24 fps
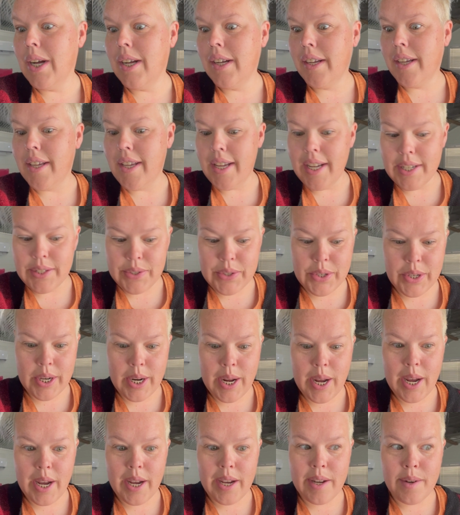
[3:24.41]

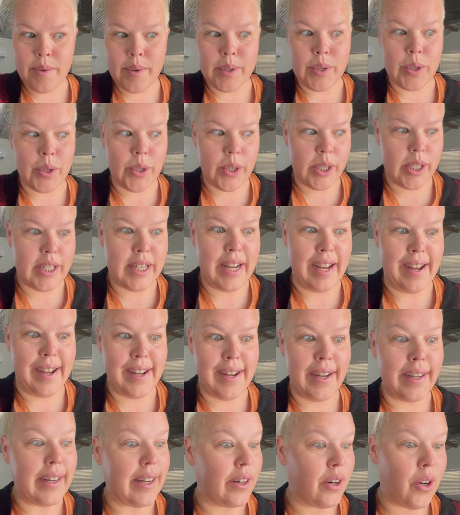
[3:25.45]
Yesterday was a good day. I
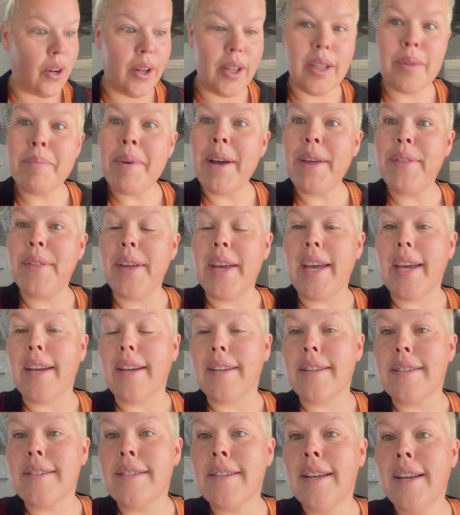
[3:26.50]
got all of my
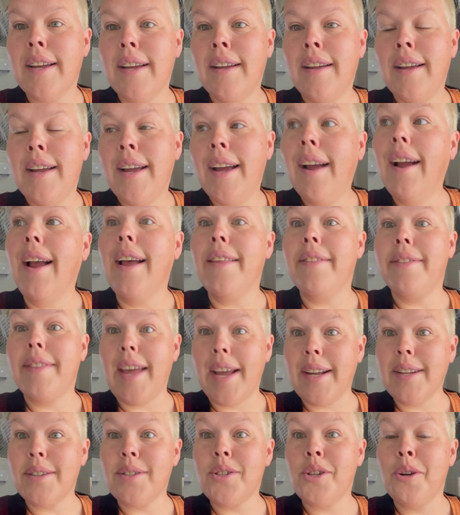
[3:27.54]
things, and
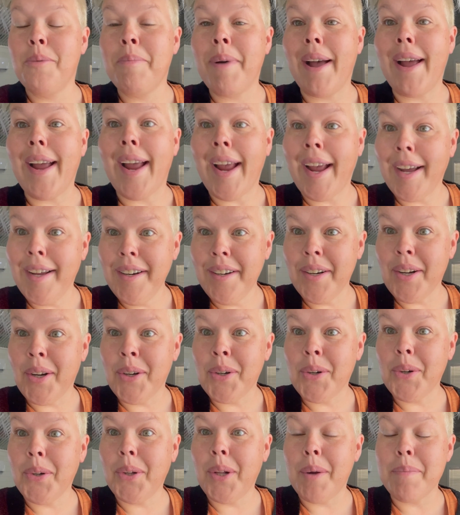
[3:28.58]
thanks to my aunt and
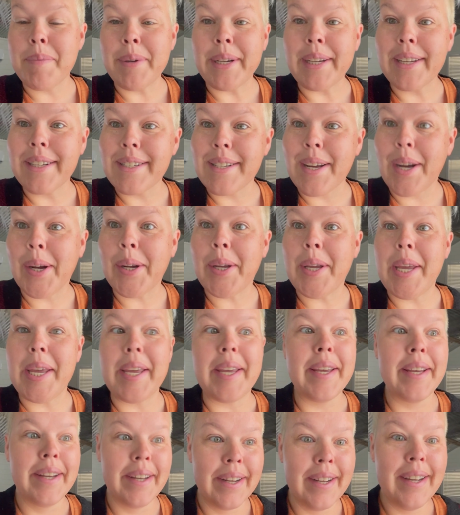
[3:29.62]
uncle up in
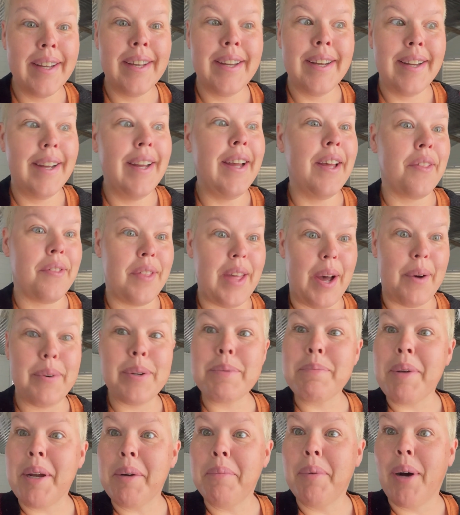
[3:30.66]
Kentucky, that was
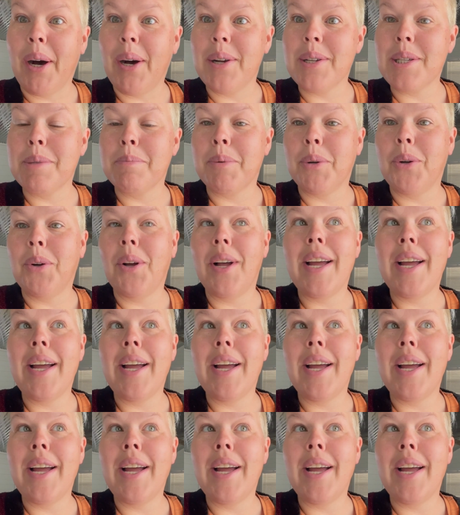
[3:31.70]
made possible.